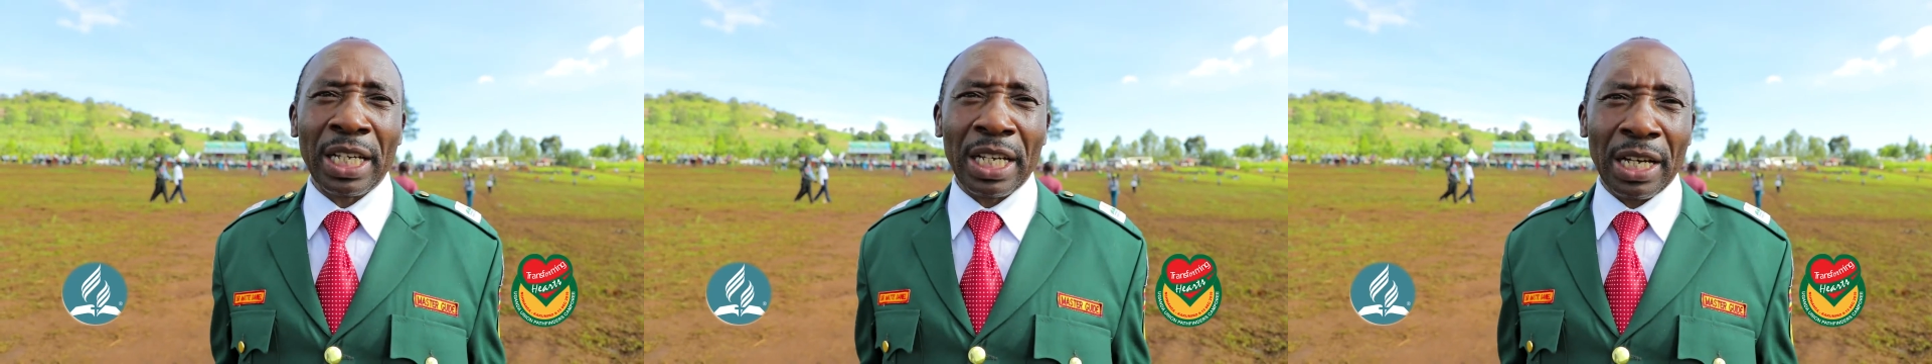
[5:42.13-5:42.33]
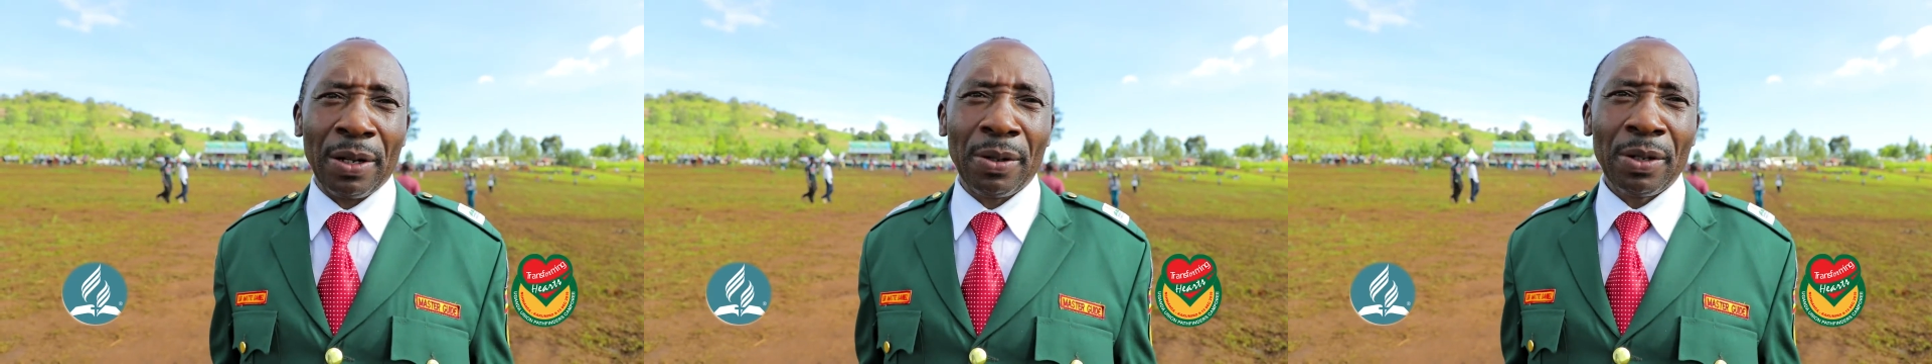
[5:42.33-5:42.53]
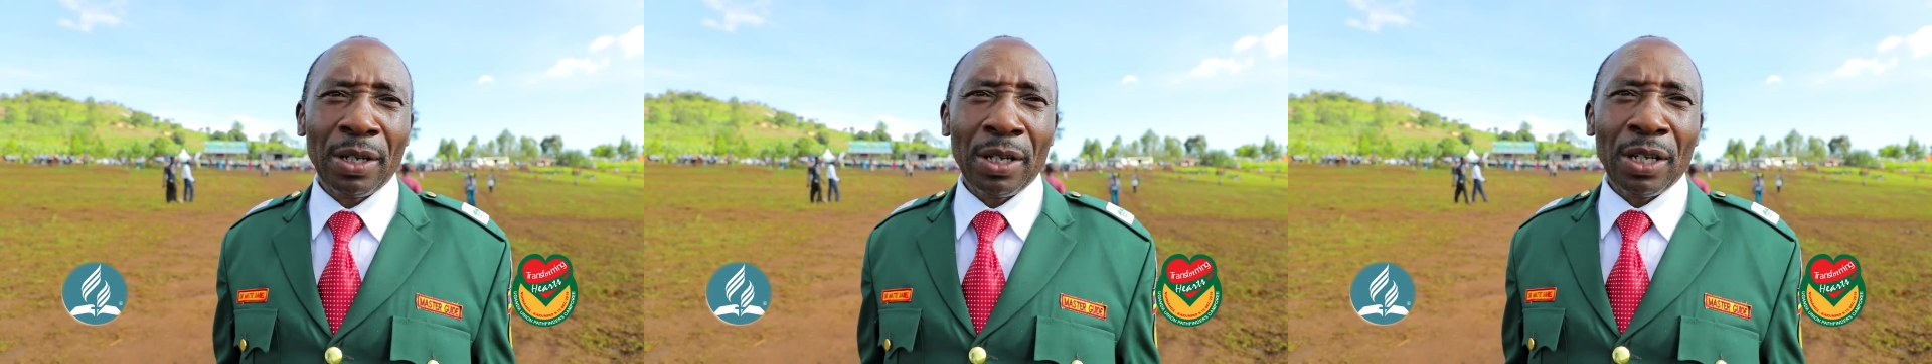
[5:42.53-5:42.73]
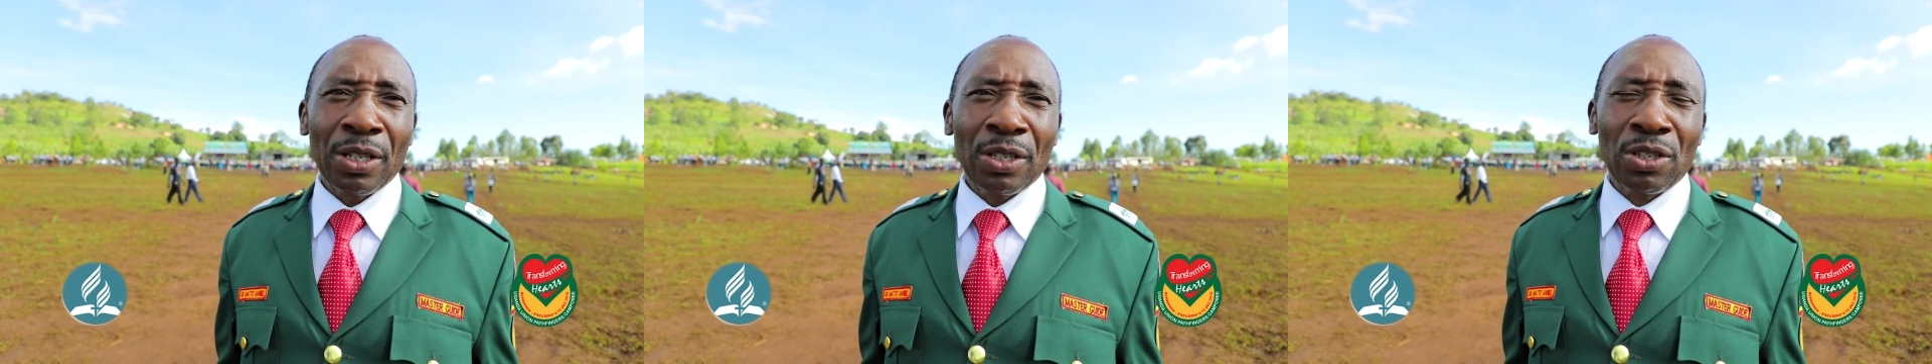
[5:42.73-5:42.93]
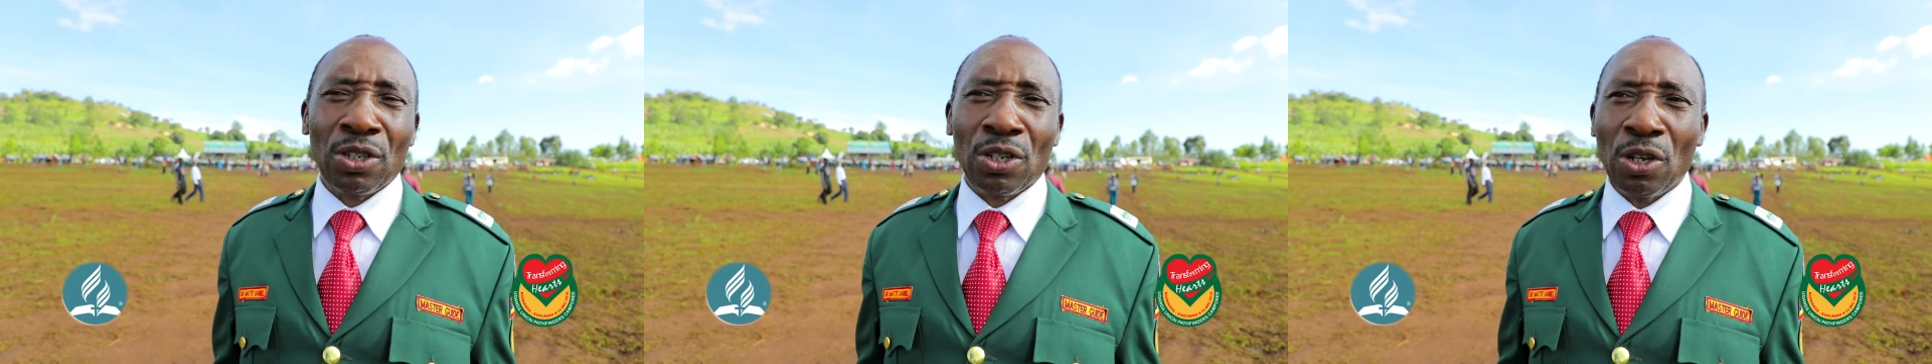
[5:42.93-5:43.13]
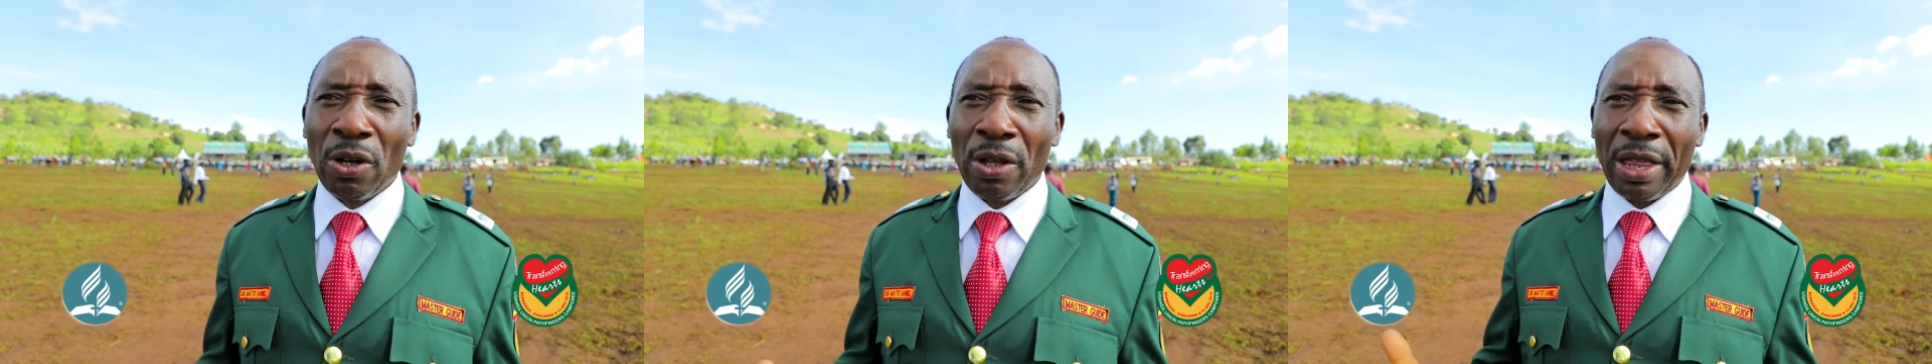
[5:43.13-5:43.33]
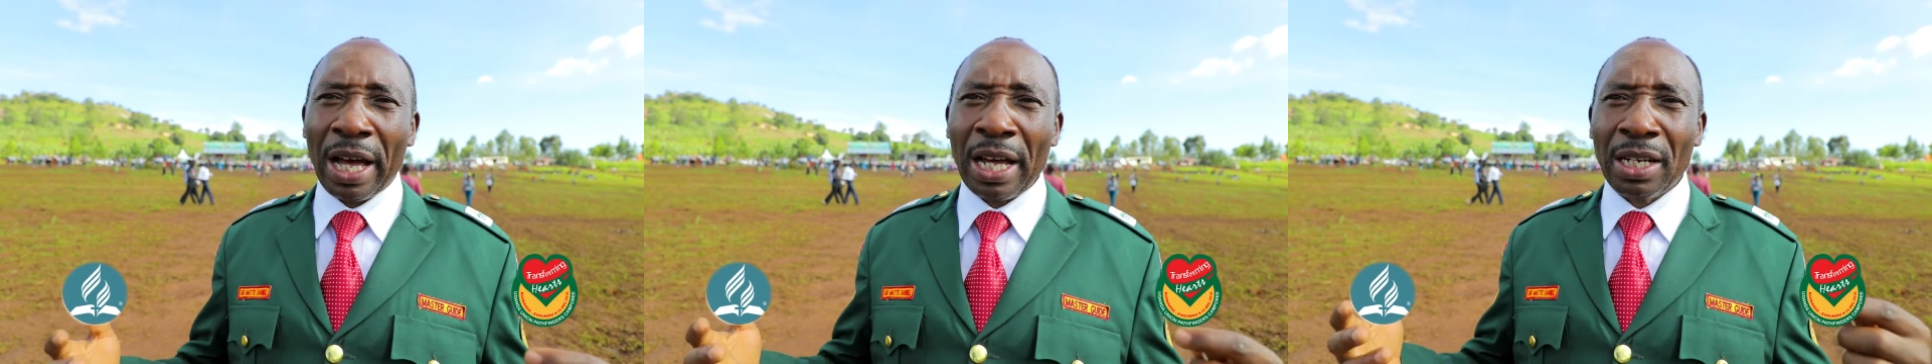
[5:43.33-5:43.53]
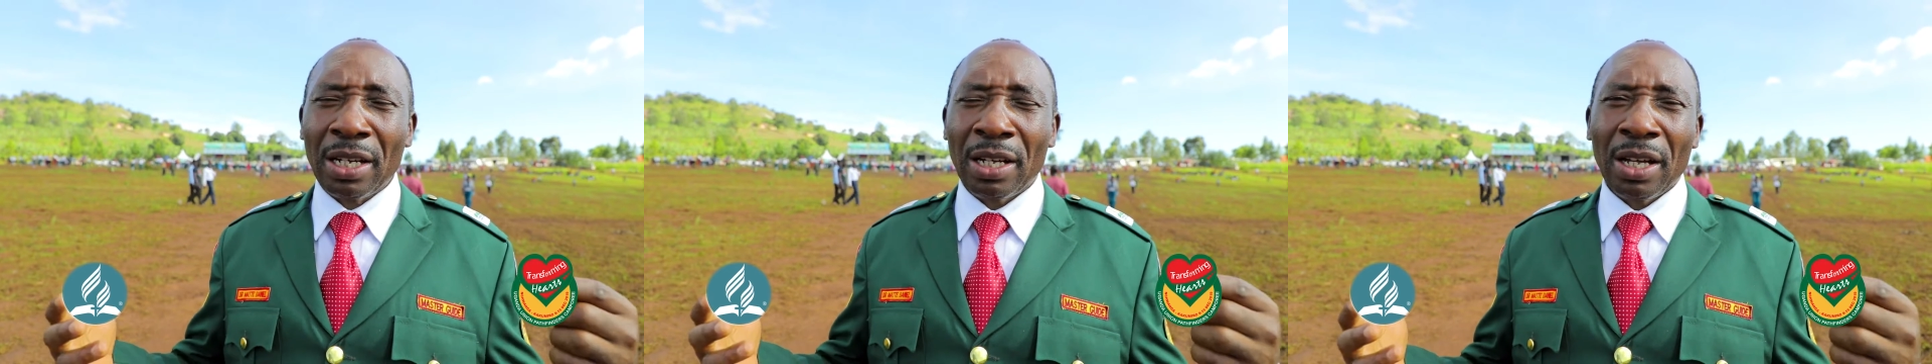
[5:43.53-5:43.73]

here, so that